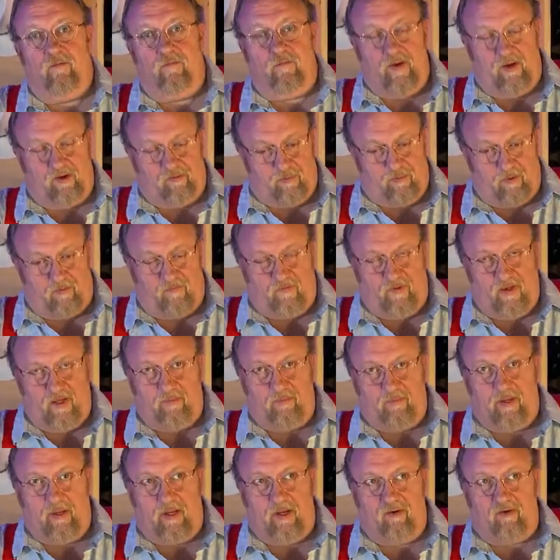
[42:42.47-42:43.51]
Facebook fan
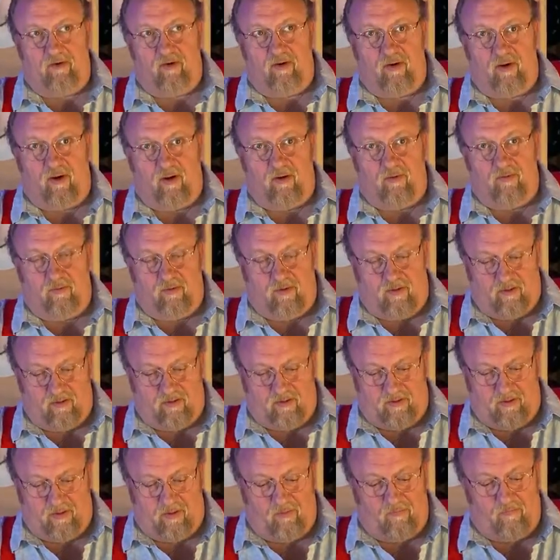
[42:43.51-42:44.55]
page on, on,
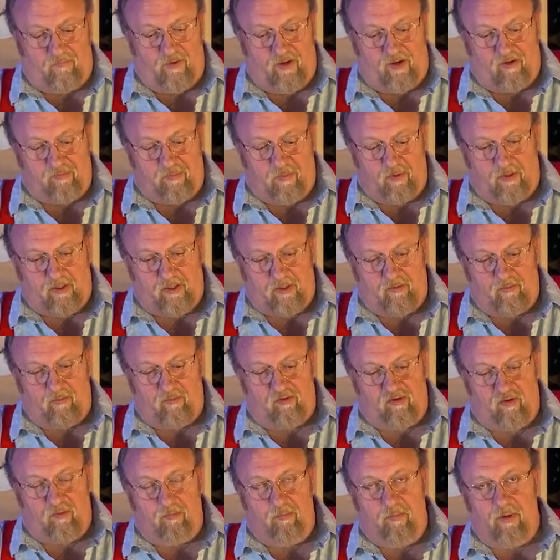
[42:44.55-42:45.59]
on Facebook, and
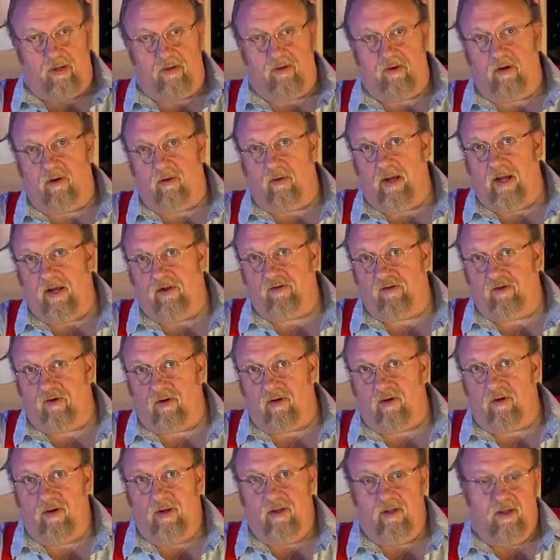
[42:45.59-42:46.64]
submit your
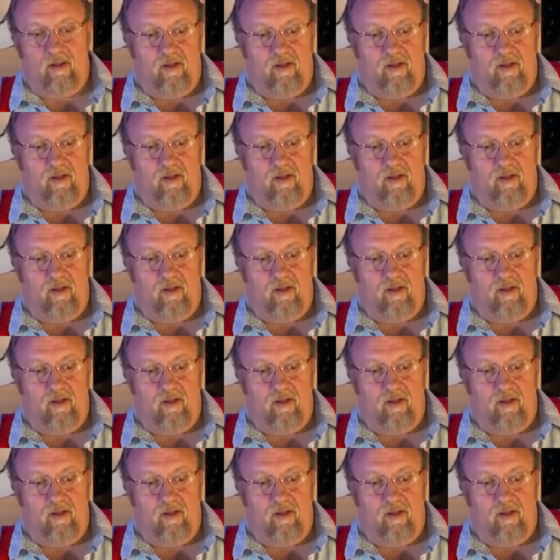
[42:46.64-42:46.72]
answer.